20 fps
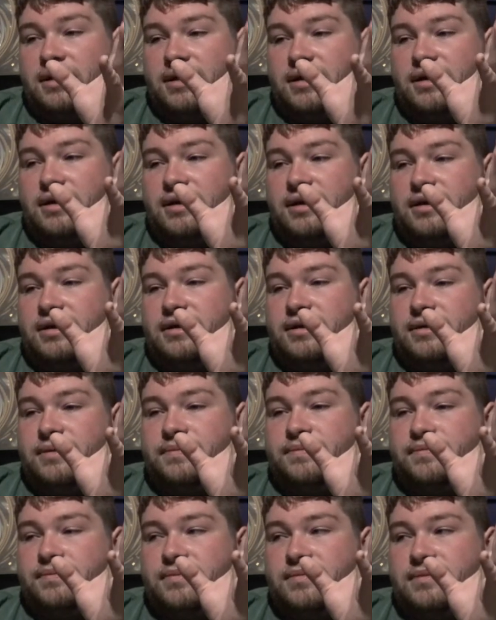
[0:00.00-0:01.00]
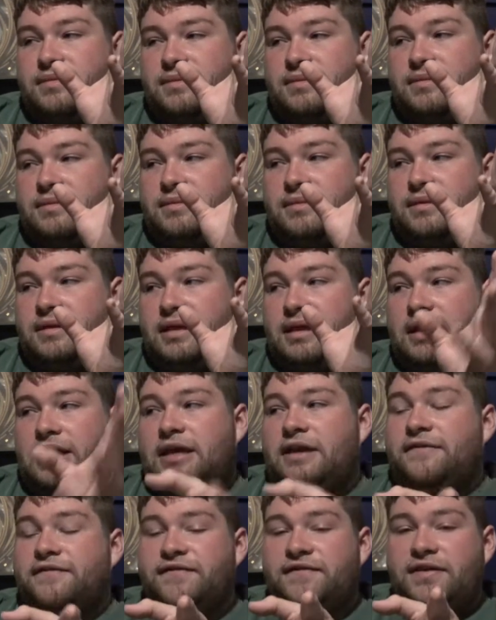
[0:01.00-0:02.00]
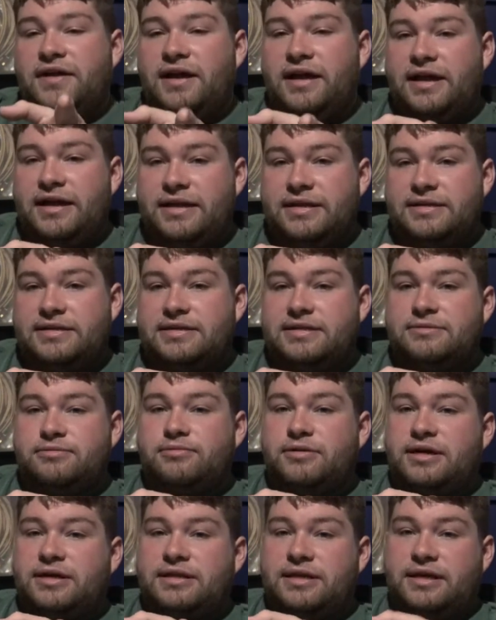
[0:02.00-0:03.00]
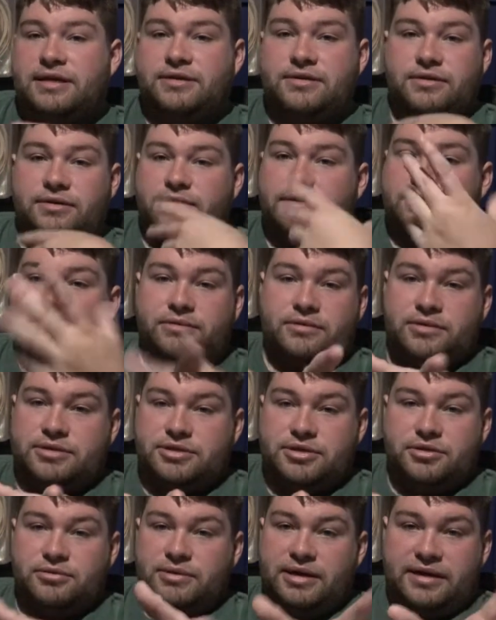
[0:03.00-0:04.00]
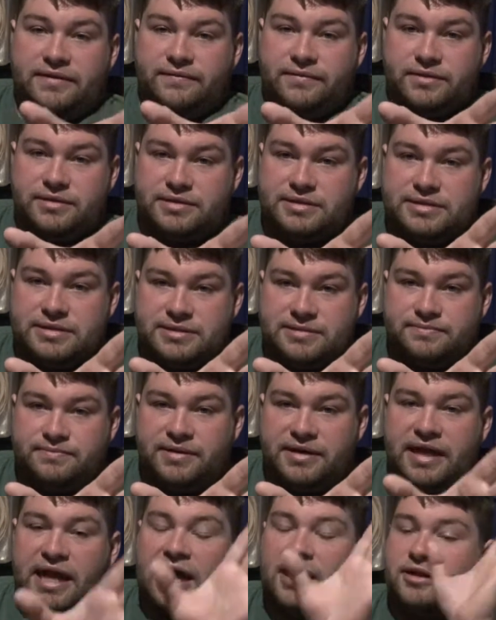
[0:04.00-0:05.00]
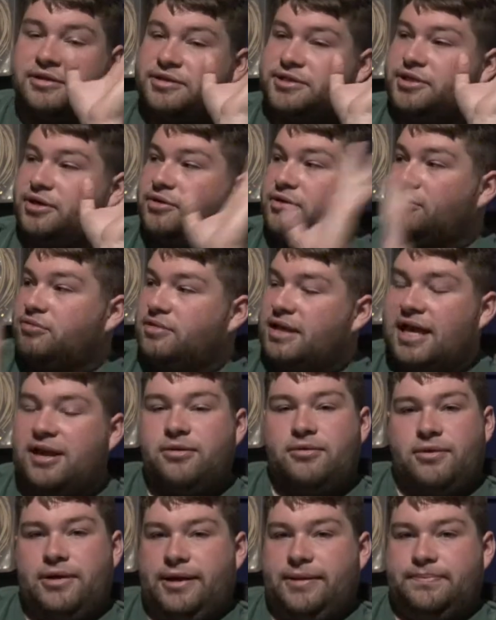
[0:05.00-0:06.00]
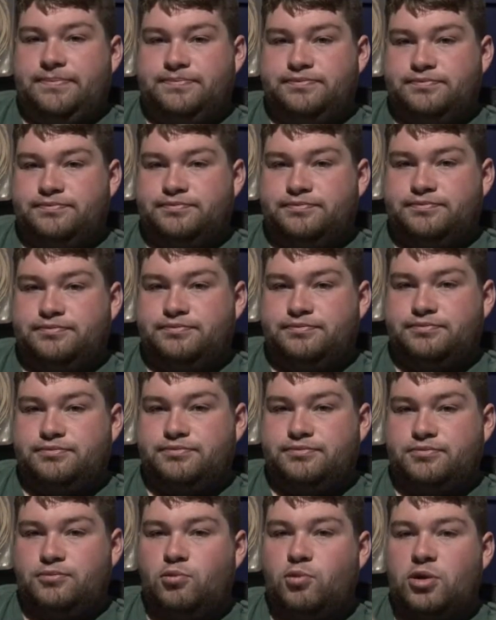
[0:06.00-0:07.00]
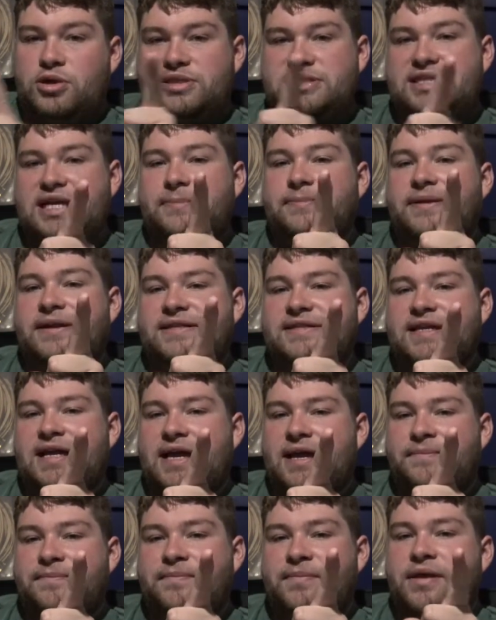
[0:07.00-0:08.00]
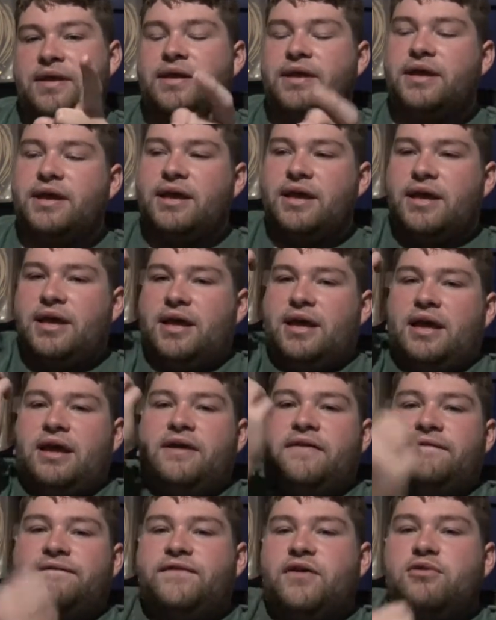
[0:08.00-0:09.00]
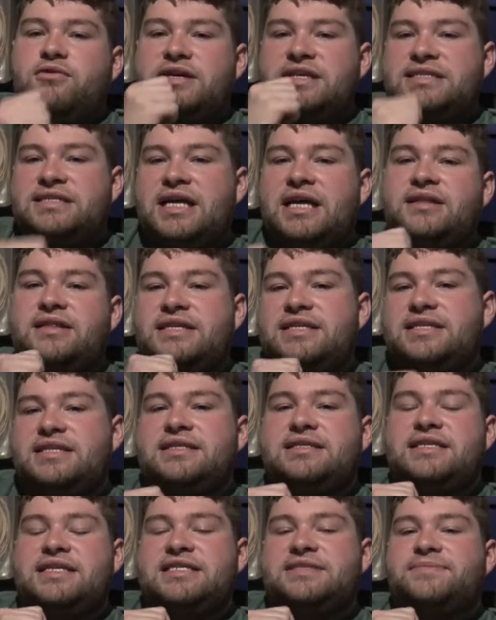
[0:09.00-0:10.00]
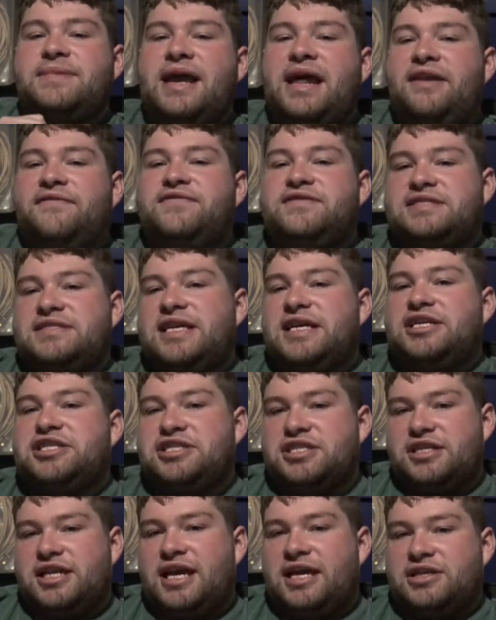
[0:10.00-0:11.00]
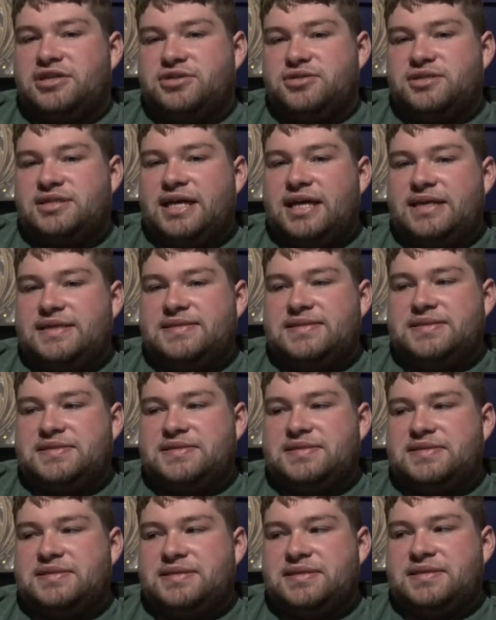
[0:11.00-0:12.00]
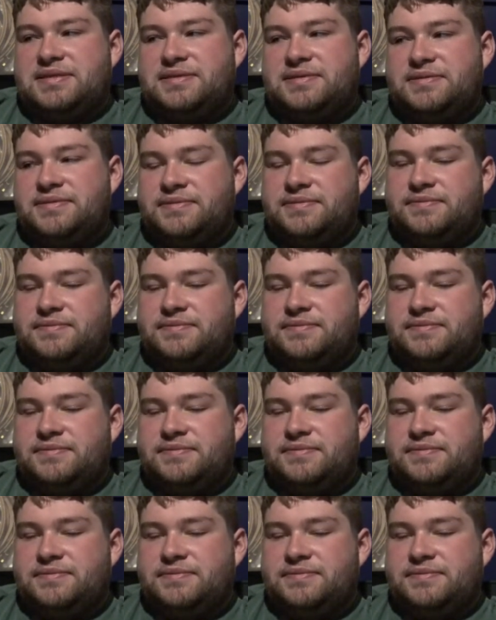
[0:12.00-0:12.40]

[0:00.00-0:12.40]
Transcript: Uh, if not, well then, of course, you're ready for this. But I'll show you later on. One step at a time. Focus on the, these manifestation exercises.